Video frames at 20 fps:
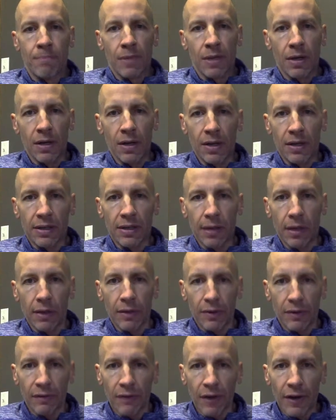
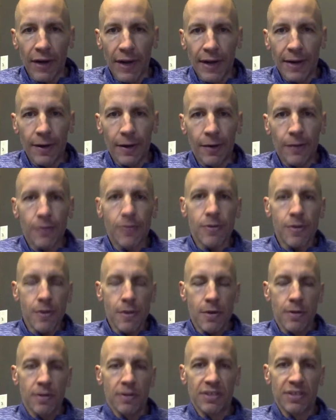Color of our hair
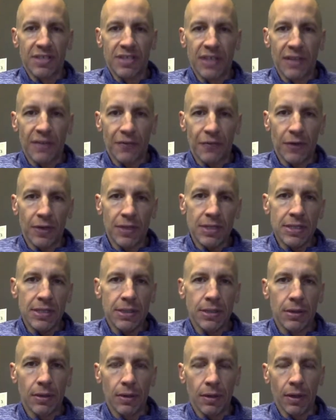is
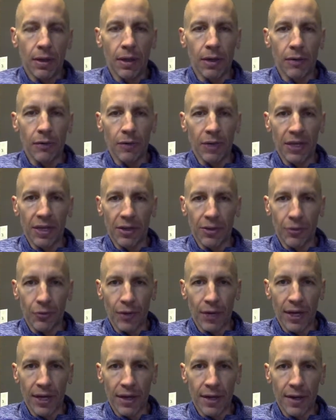different. We get
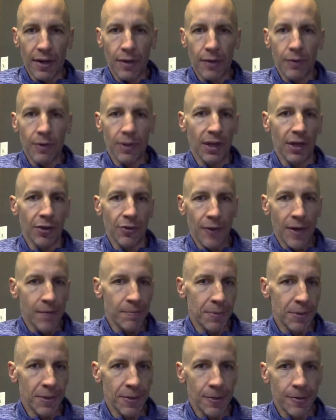gray hair, we get
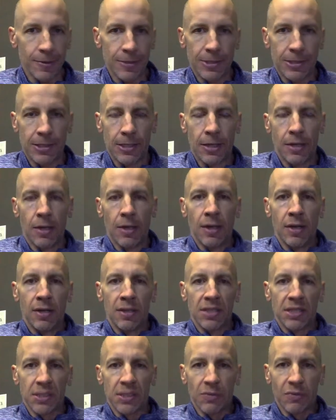gray beards.
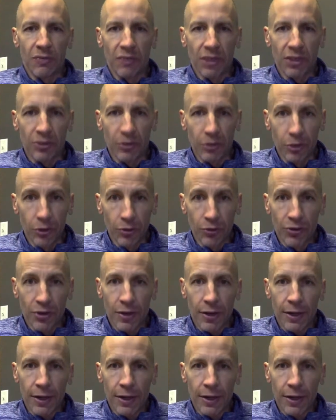Some of us lose our